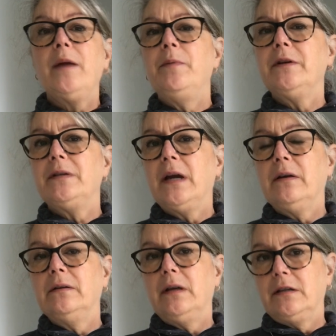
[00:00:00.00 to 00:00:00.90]
put
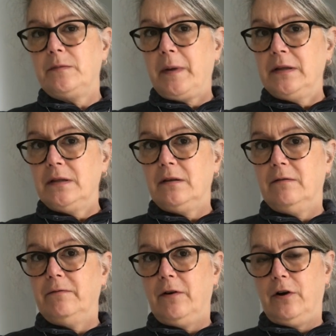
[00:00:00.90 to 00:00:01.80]
down expensive
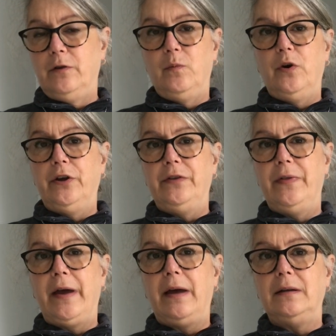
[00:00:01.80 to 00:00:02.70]
hardwood
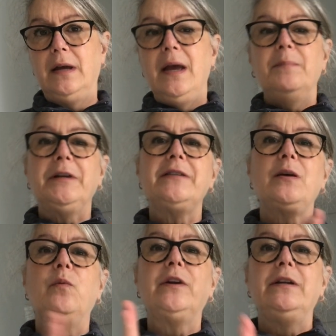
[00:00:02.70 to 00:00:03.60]
plus I
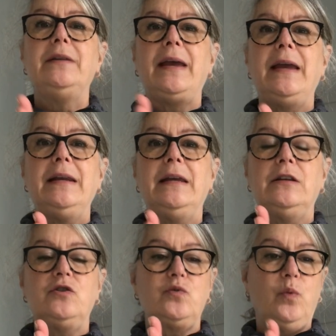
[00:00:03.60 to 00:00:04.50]
wanted the
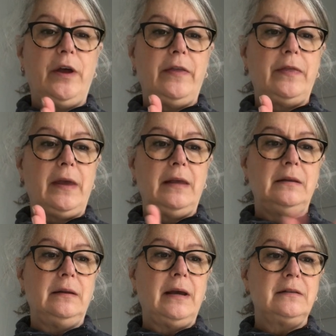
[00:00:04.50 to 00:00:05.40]
8-inch width, and
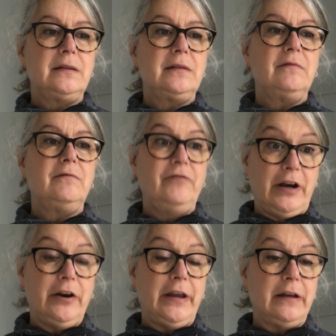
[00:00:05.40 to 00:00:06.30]
that's
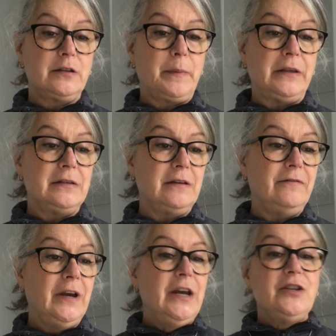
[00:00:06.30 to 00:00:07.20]
very expensive.
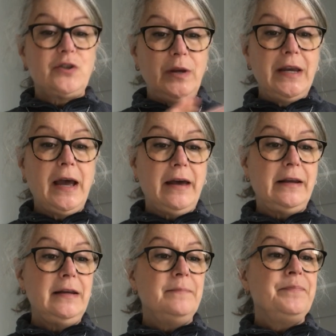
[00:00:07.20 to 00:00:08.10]
So he cut
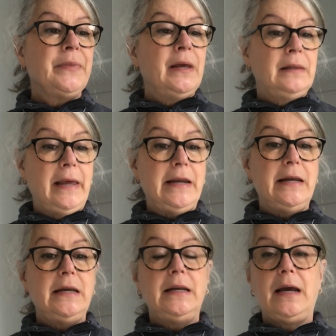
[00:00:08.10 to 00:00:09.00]
it, laid
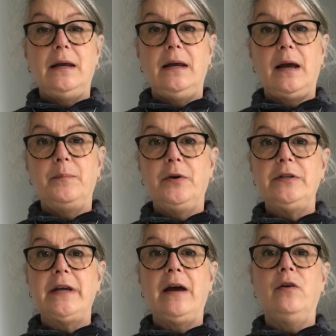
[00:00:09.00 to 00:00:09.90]
it. I put
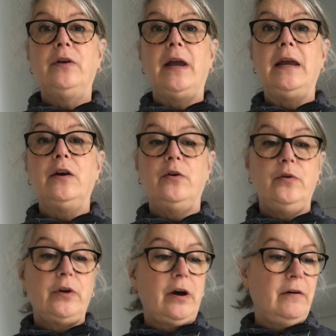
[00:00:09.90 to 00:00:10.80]
down a
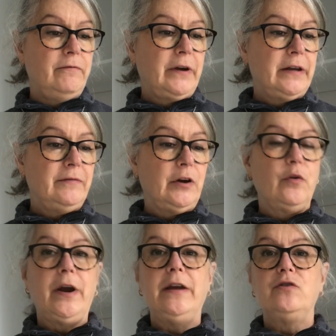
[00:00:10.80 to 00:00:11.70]
coat of kind of a
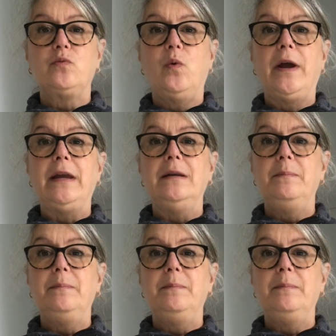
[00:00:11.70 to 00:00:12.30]
grayish white